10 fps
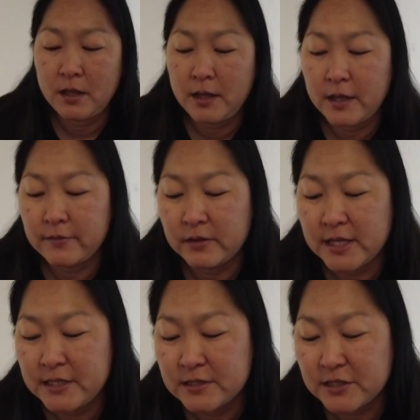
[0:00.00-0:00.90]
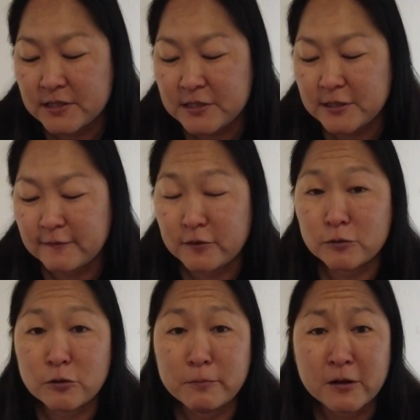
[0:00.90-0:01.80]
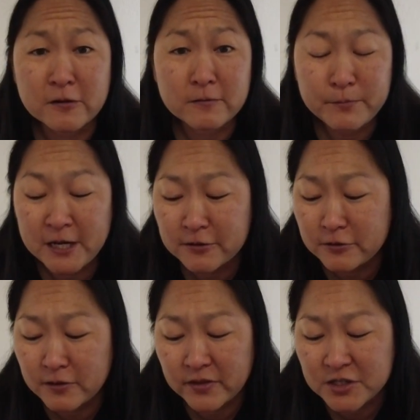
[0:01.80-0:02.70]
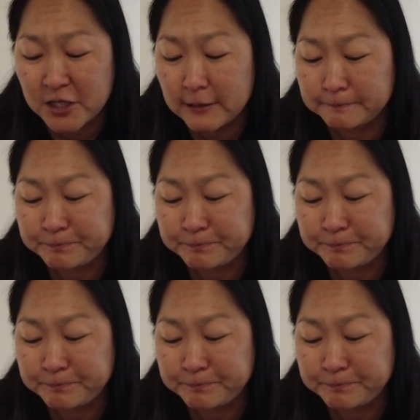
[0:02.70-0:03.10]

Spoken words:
And the light dusting of cocoa powder on the top